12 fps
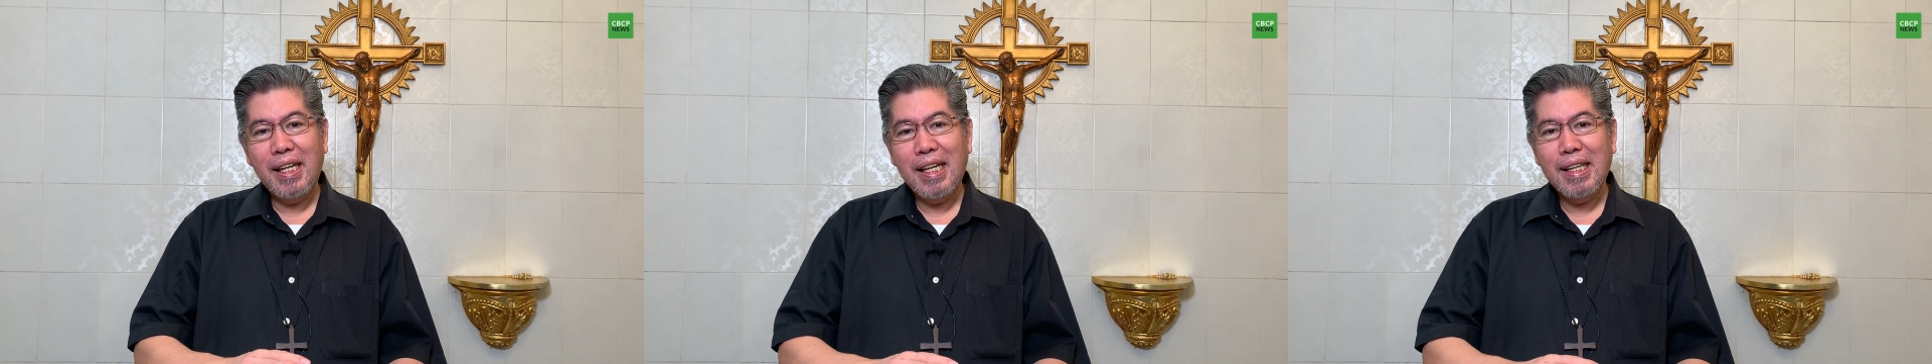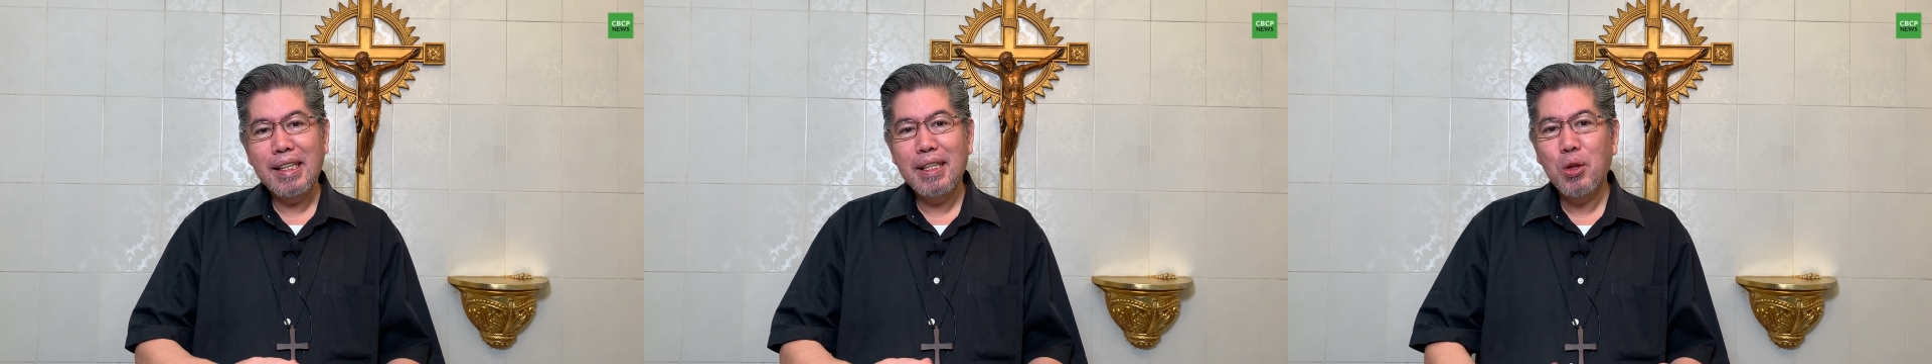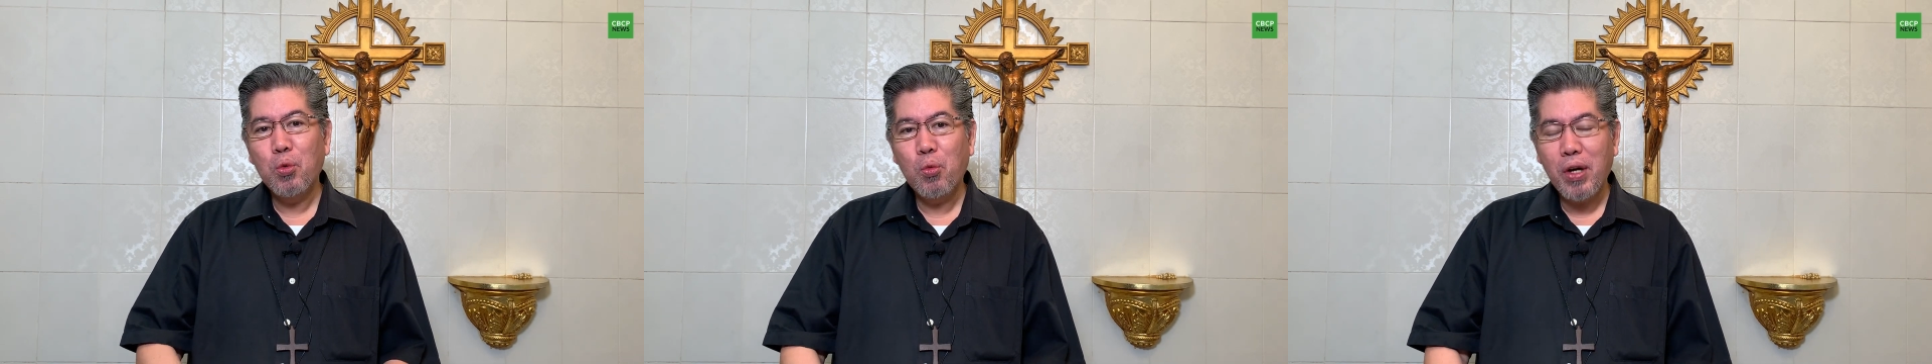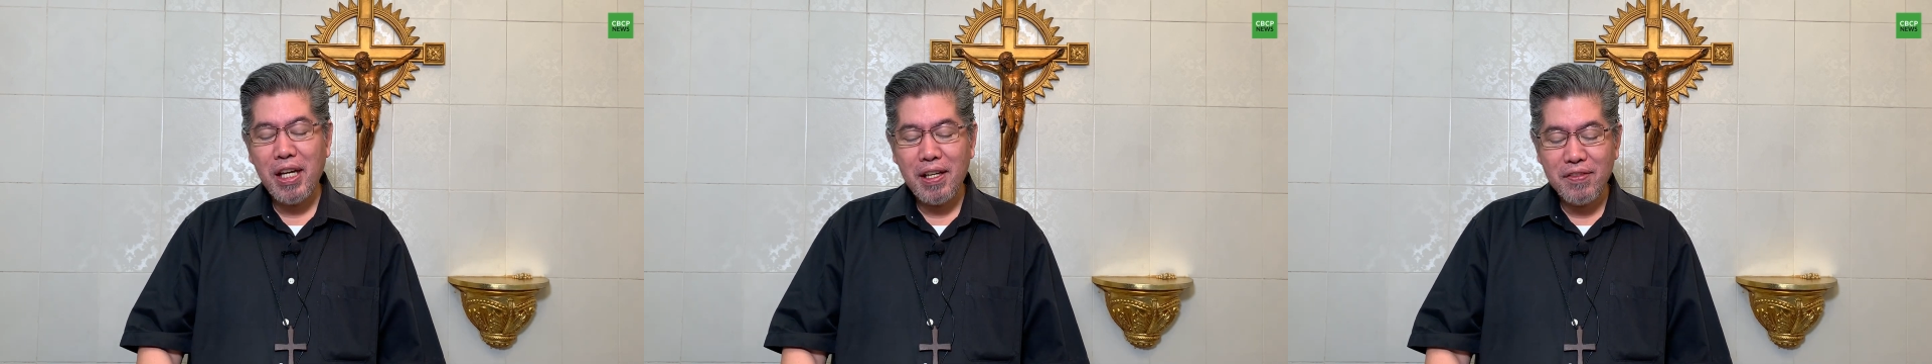and then the
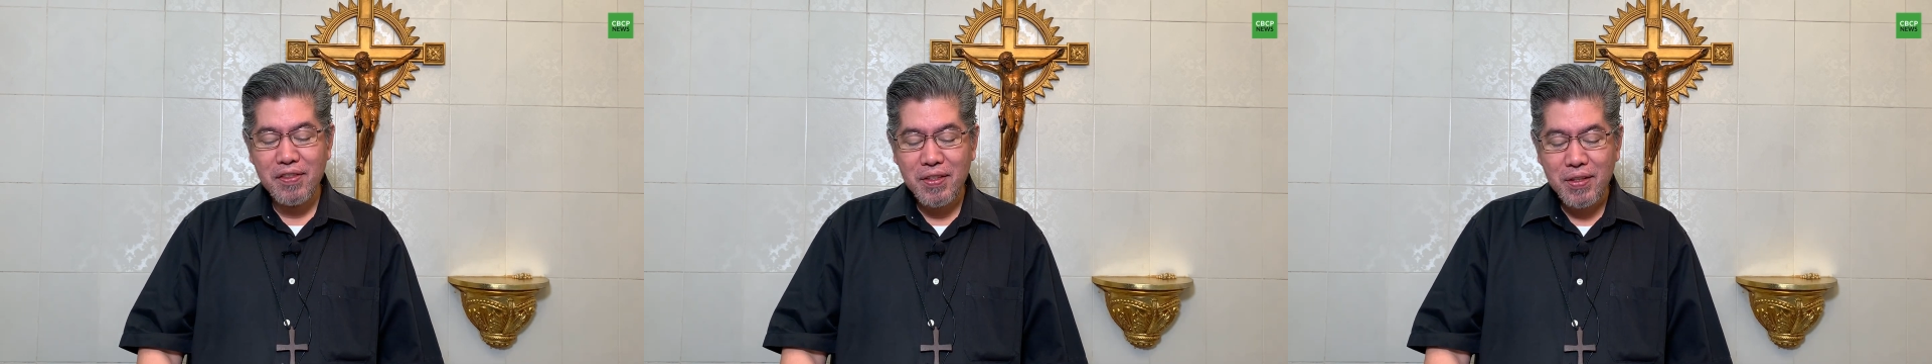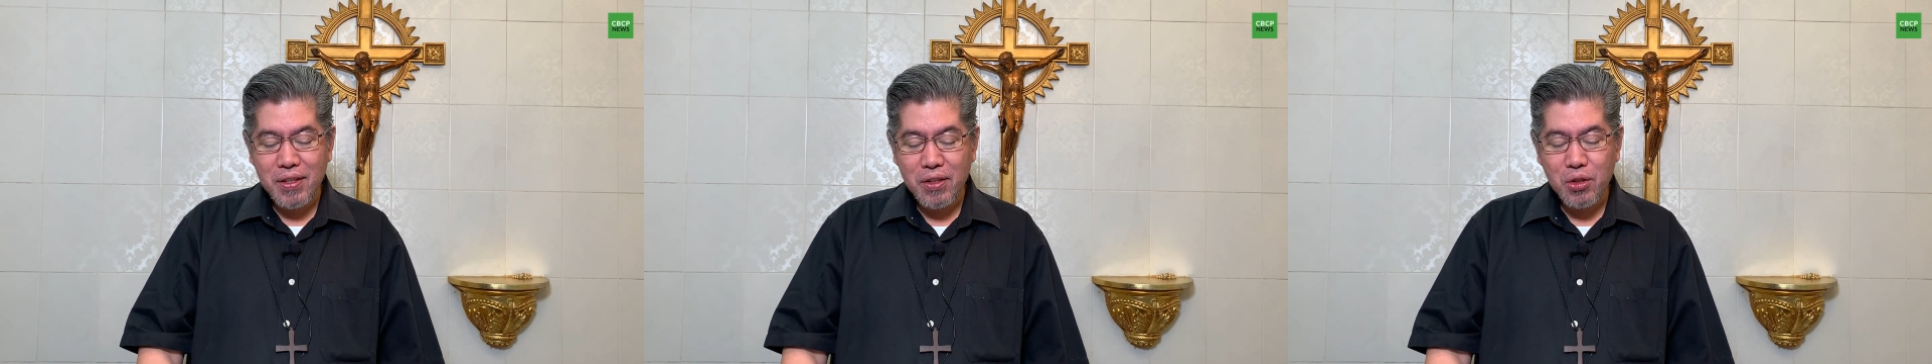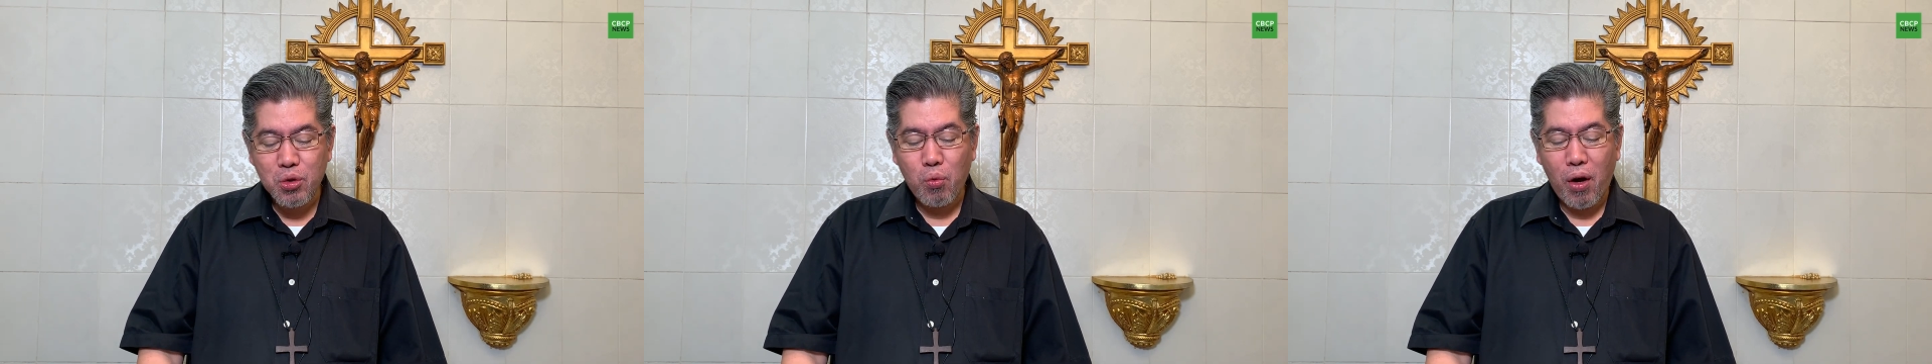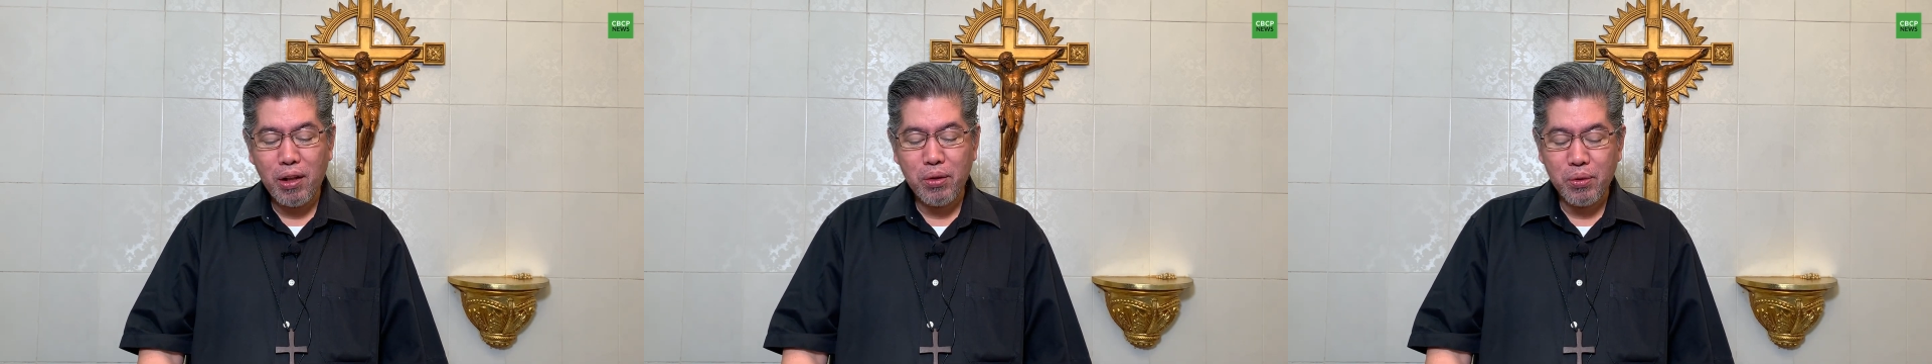waves
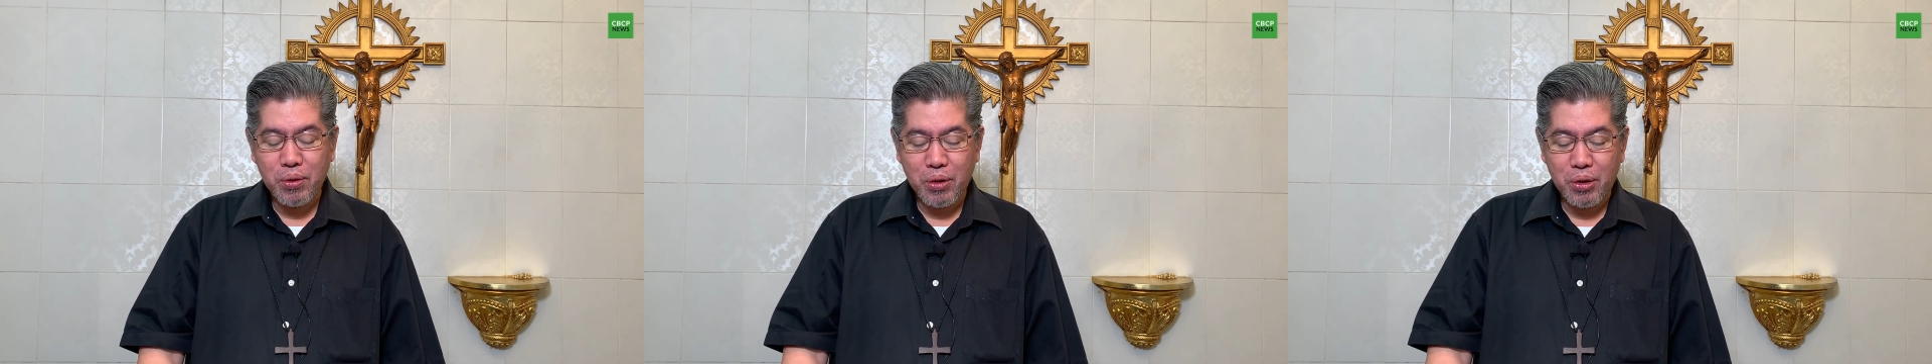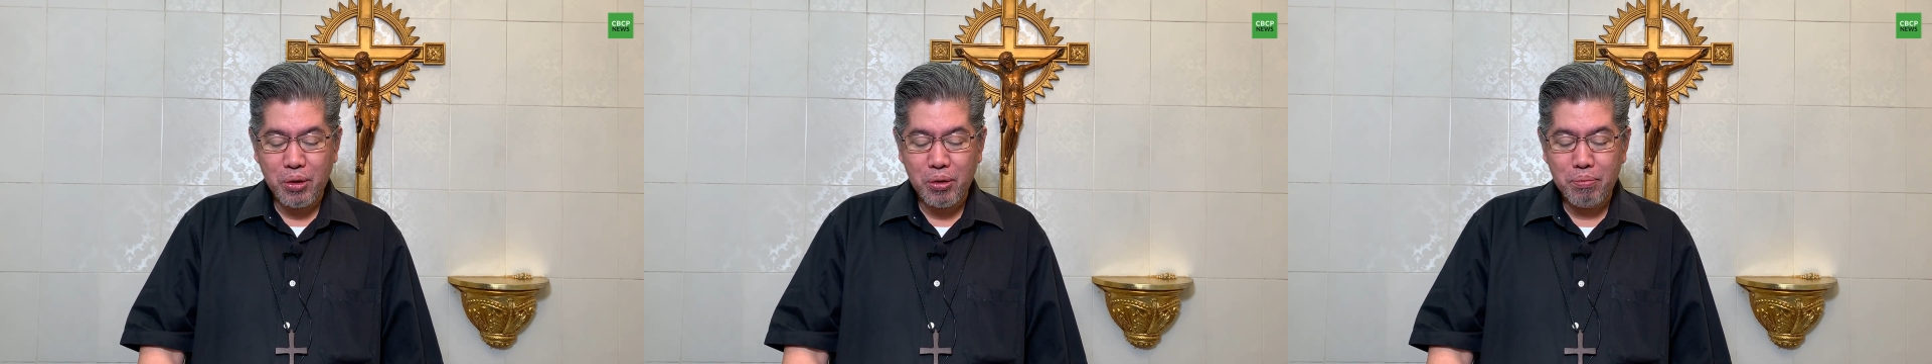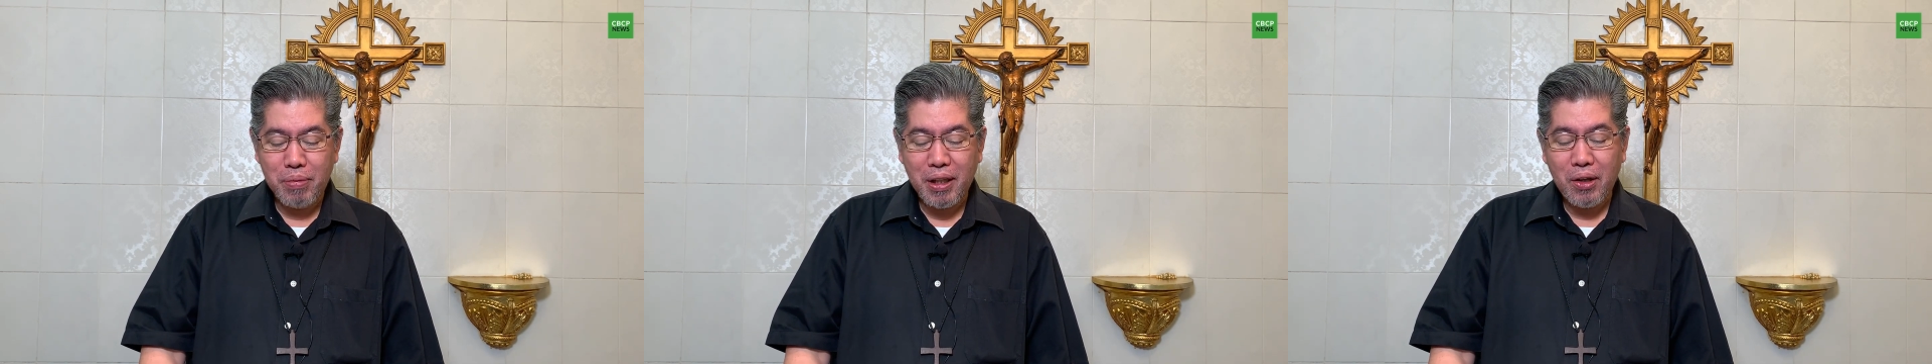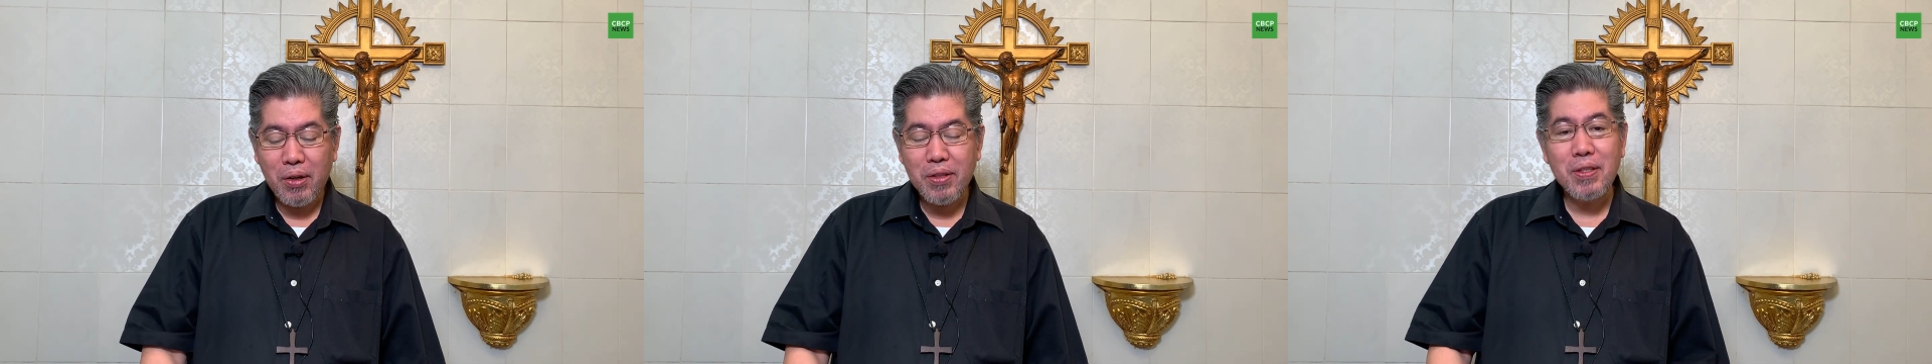swallowed her
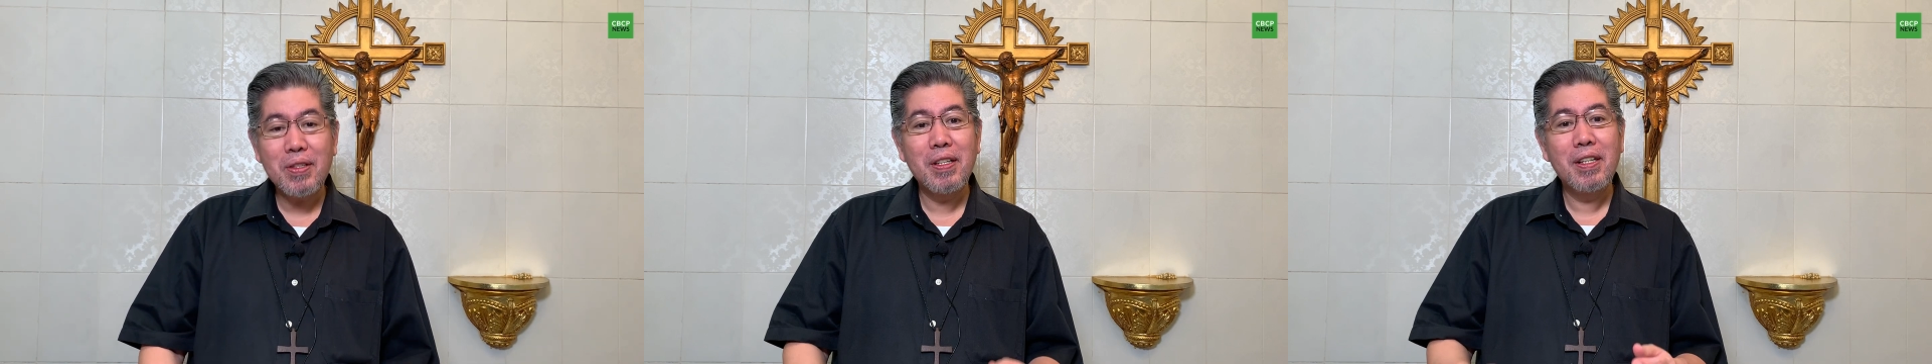because